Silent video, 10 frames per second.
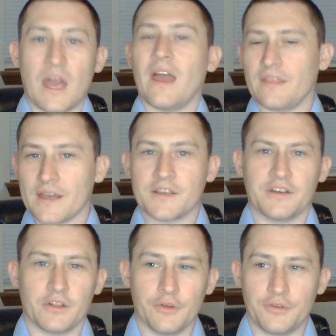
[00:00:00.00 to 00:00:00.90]
And that
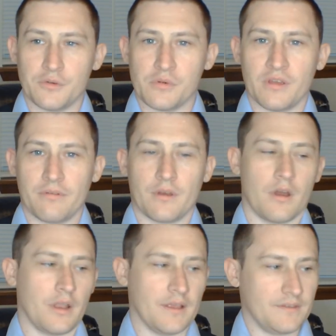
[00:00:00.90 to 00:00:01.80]
concludes your briefing
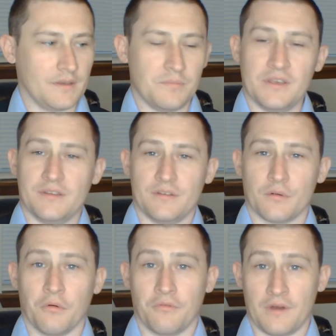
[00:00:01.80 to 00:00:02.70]
on
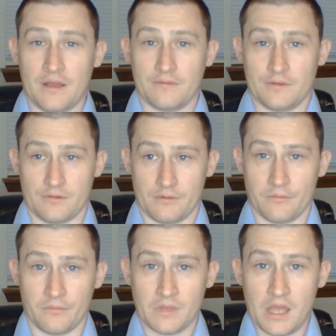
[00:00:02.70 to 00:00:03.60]

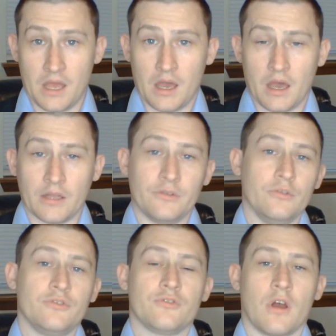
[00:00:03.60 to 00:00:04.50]
SCP-050. I
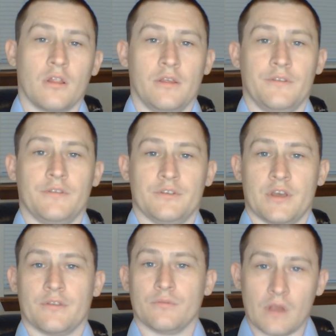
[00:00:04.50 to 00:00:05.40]
do strongly
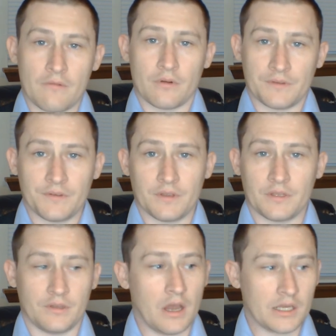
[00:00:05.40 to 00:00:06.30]
suggest
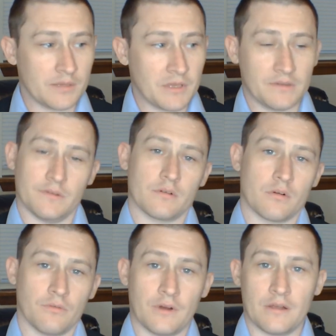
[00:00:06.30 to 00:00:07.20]
referencing document
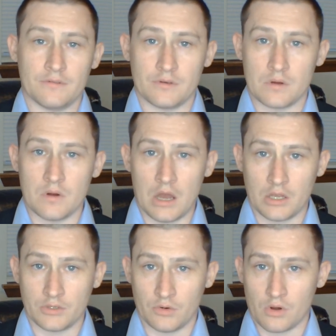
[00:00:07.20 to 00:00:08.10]
050
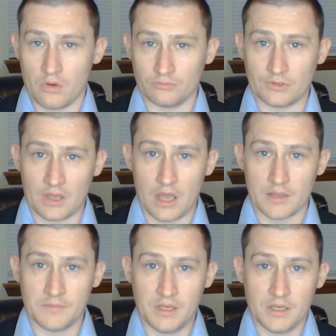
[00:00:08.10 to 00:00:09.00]
on your own
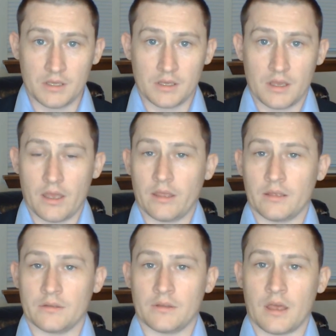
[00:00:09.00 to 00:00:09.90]
time,
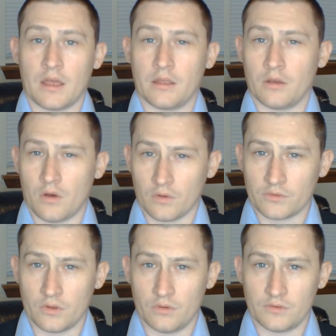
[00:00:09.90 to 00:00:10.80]
and I
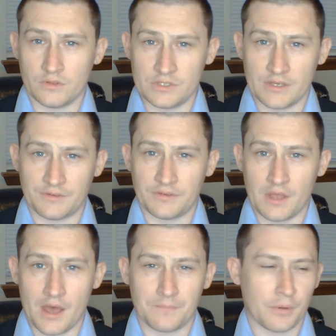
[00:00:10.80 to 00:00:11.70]
also suggest
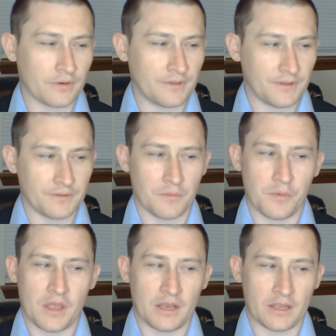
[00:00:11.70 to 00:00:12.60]
not
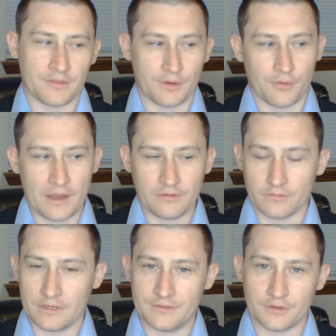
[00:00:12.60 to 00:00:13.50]
participating in the great
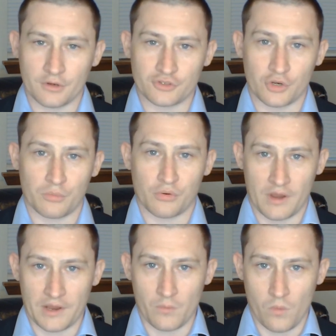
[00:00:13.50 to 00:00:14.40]
researcher
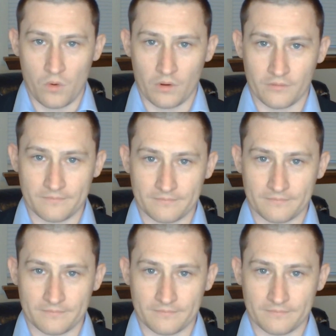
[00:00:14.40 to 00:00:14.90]
prank war.